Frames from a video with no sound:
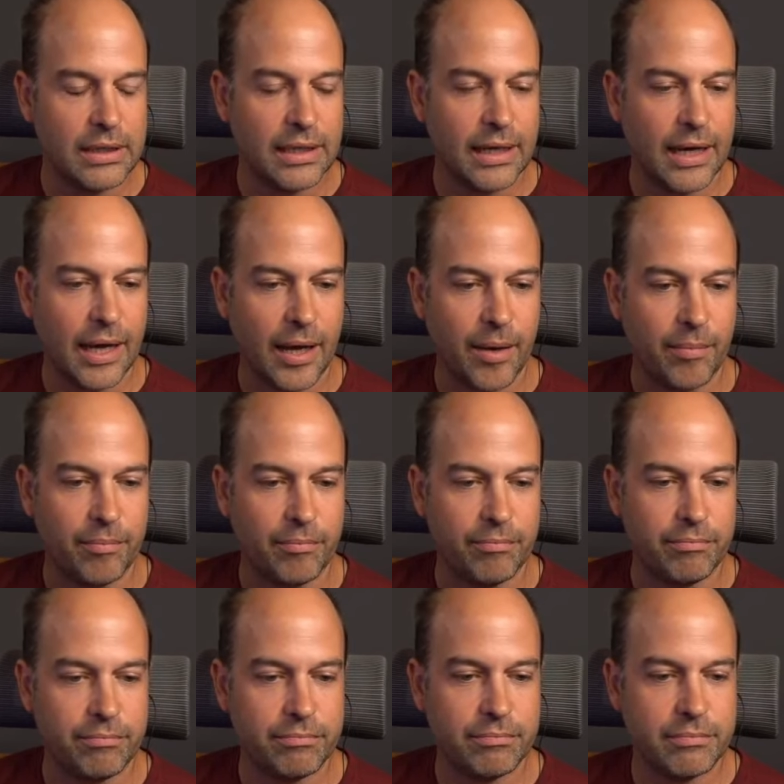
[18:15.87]

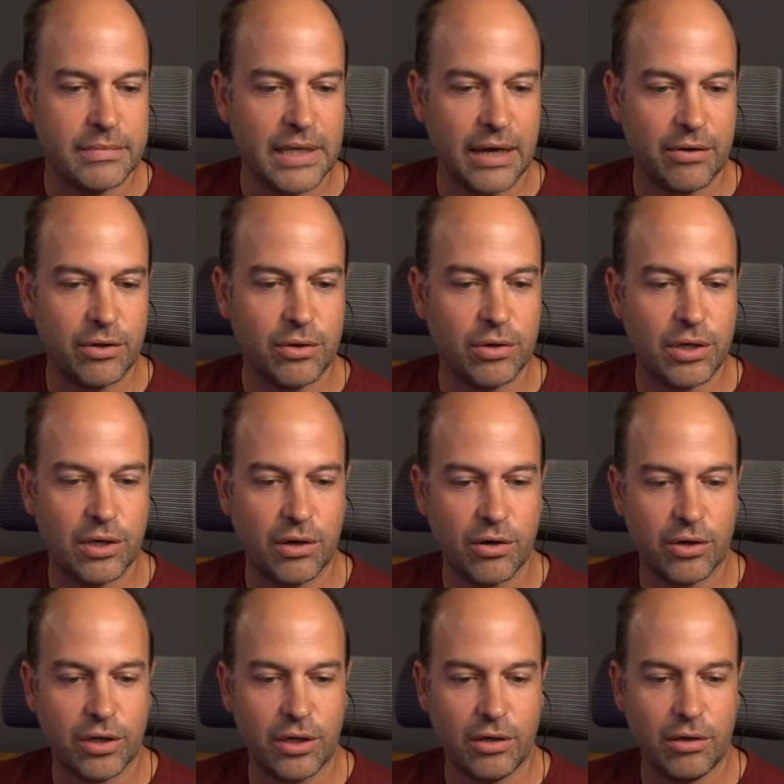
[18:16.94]
Now you could
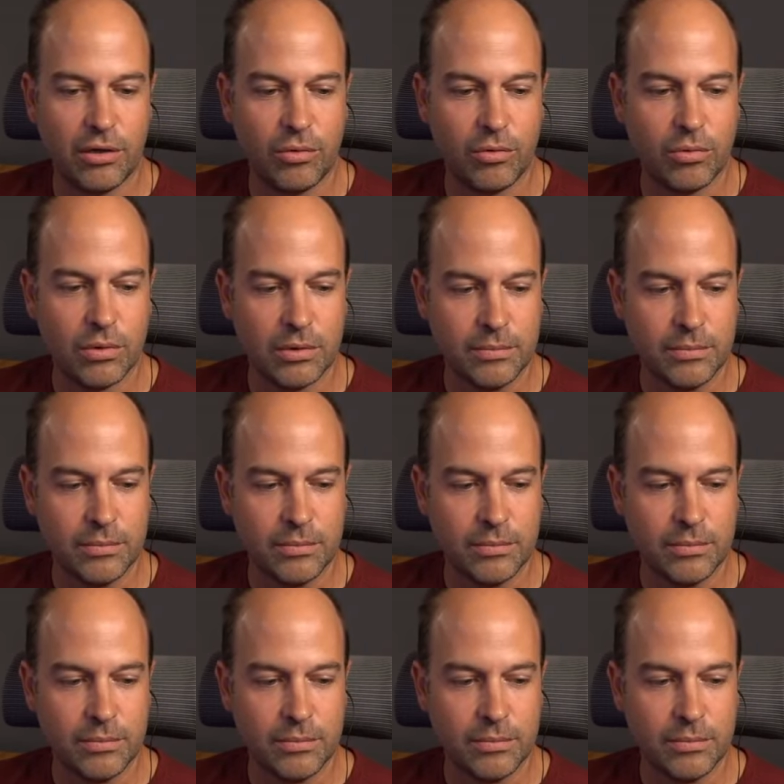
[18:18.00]
argue,